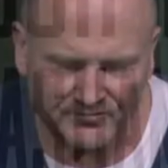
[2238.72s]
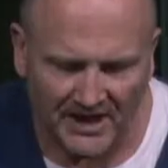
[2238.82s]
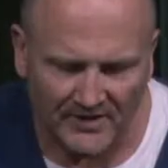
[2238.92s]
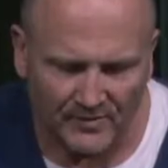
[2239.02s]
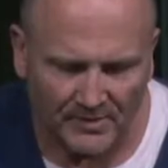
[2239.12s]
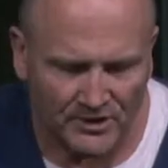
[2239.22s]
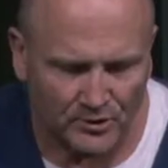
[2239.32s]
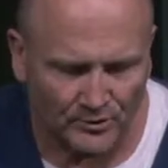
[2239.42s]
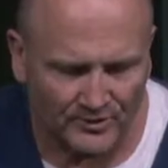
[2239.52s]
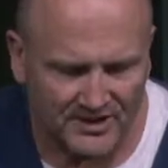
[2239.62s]
of David. My
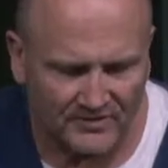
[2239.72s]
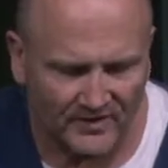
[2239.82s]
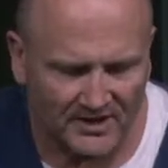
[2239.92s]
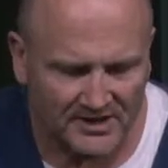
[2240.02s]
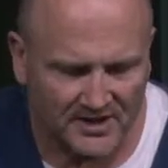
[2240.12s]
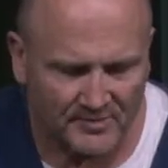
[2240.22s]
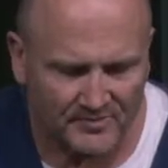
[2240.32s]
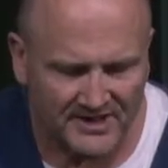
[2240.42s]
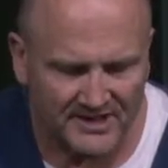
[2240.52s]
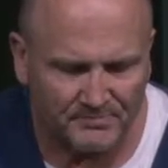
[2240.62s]
daughter is severely
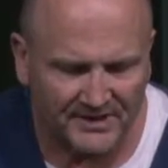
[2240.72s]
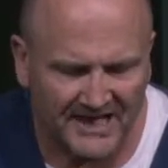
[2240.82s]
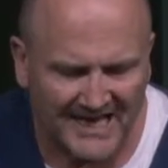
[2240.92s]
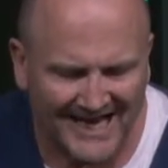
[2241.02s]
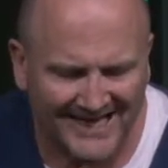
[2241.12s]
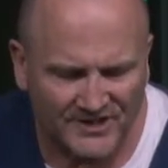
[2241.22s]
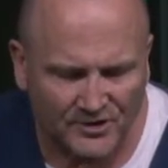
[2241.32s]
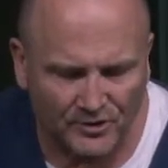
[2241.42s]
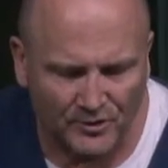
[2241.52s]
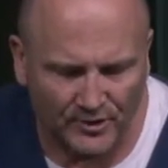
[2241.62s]
demon-possessed. But he
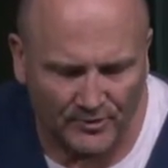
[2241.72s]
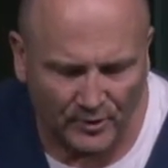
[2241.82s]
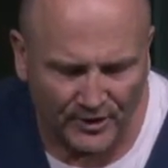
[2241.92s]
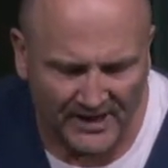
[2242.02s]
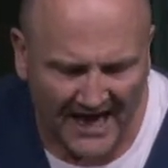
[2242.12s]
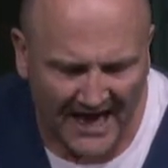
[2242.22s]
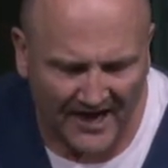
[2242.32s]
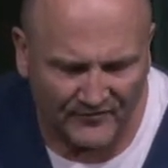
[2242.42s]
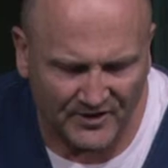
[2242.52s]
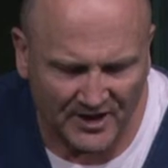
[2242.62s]
answered her not a word.
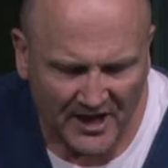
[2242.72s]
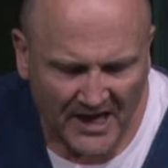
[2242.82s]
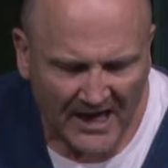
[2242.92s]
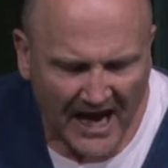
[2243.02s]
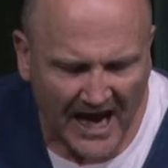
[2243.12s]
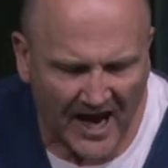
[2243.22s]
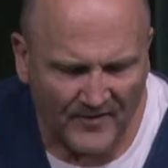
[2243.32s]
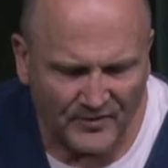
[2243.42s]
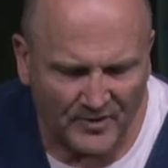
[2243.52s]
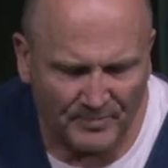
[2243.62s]

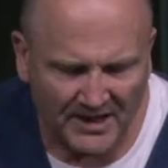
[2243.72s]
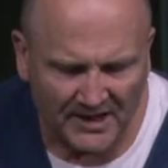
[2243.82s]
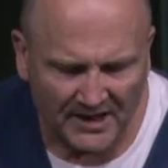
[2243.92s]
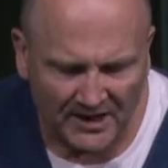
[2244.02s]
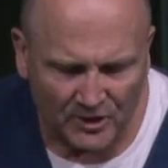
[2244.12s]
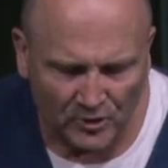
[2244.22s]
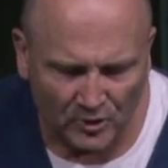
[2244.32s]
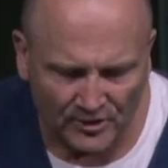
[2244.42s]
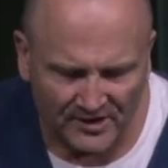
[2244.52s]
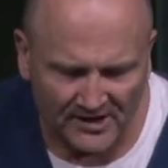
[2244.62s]
After being
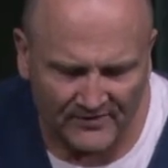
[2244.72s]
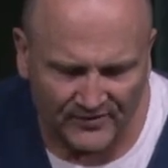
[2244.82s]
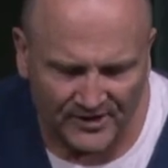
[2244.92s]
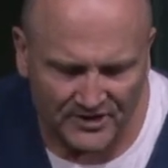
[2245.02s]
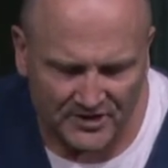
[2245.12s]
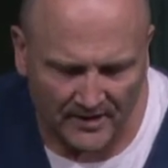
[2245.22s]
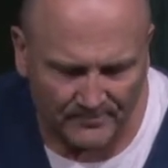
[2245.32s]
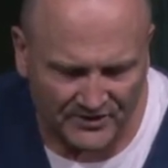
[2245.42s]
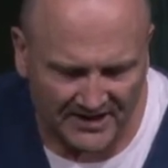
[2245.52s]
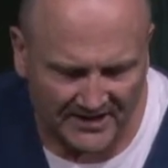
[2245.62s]
ignored and even the
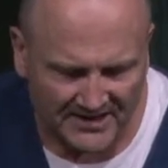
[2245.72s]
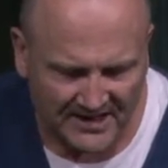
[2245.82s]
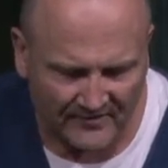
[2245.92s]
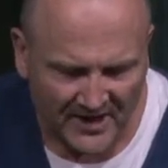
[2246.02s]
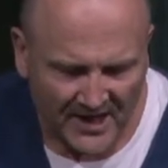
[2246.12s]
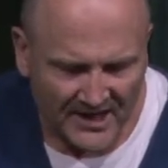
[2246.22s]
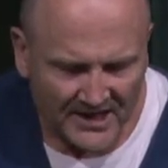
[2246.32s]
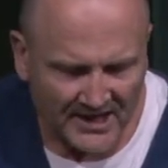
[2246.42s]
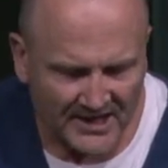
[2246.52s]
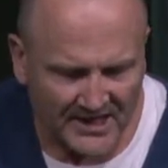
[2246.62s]
disciples saying this stuff,
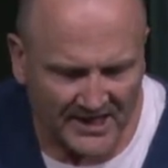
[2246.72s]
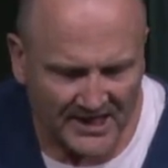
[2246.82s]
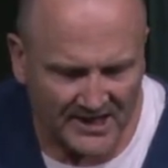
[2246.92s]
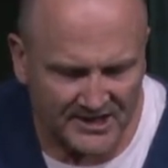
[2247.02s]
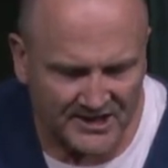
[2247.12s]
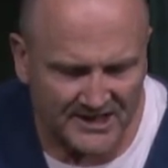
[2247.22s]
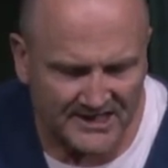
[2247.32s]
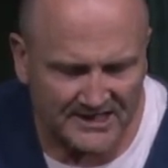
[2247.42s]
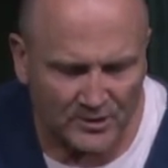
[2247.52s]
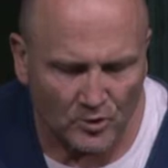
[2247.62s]
she
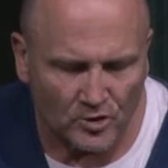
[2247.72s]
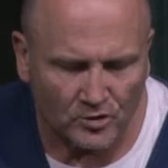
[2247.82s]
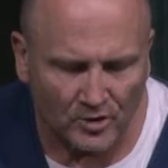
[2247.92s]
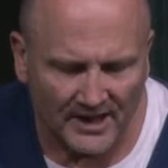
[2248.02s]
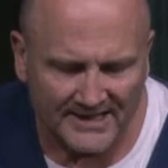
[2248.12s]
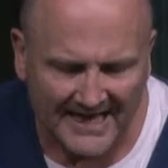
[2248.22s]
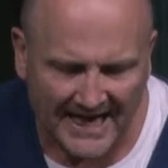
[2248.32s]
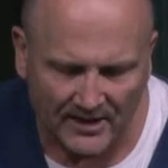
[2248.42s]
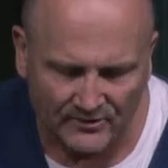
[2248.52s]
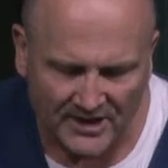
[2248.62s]
still cries
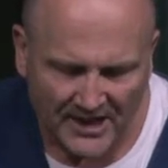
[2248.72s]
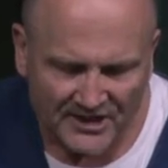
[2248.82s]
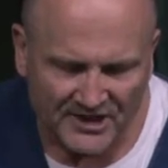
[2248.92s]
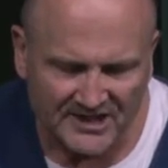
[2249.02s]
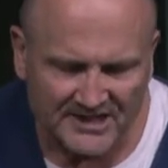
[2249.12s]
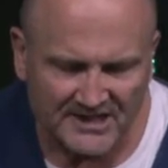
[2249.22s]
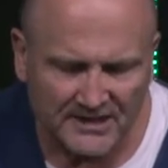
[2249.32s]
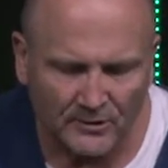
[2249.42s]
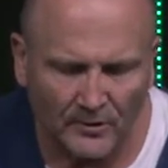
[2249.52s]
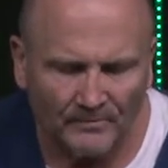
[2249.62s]
out. She
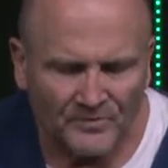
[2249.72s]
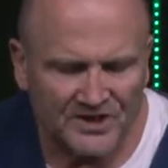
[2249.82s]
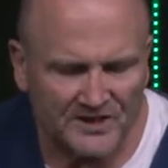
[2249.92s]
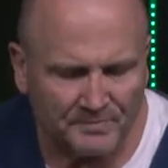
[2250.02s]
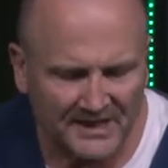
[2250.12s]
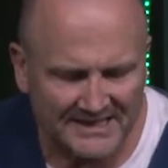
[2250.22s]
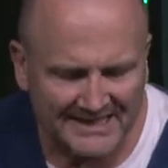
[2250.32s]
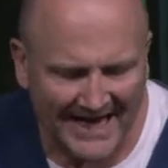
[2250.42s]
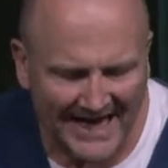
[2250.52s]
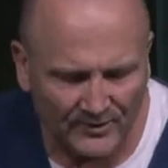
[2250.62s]
still
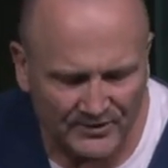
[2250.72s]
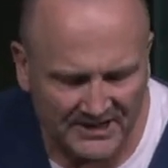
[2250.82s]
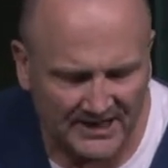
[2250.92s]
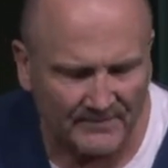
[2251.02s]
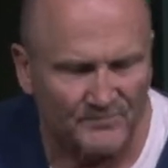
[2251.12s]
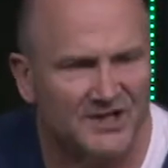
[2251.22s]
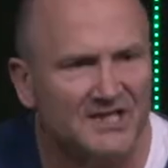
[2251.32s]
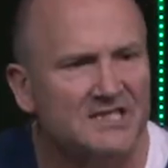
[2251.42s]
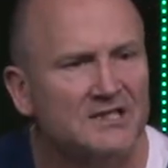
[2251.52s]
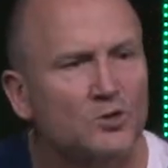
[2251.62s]
speaks out to him.
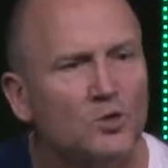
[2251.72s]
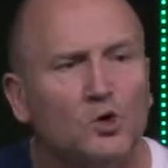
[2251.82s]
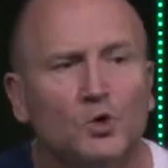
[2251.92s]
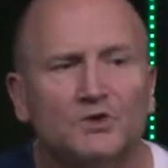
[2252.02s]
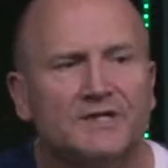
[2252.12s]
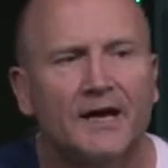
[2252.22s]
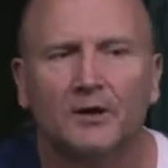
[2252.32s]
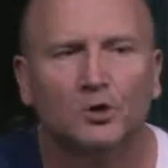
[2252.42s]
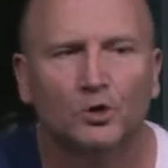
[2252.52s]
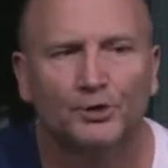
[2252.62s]
She still calls
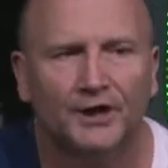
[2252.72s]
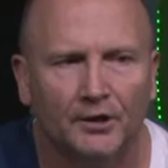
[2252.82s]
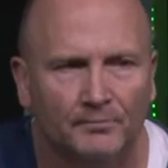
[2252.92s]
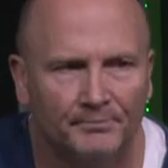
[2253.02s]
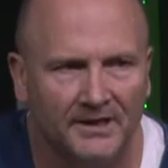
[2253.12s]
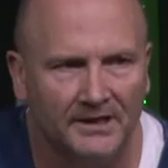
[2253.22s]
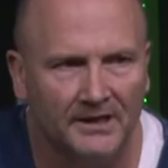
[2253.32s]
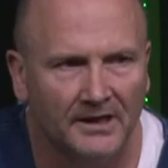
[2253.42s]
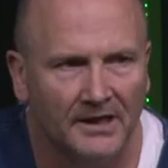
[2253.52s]
out, Lord, help me.